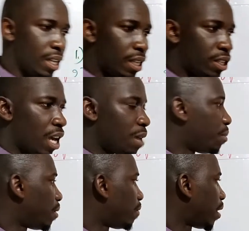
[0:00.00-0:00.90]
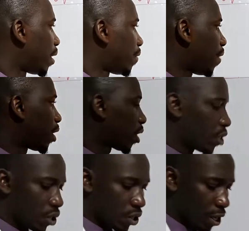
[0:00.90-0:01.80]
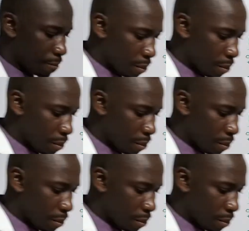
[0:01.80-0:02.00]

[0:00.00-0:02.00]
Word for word: the type of uh, that resistor.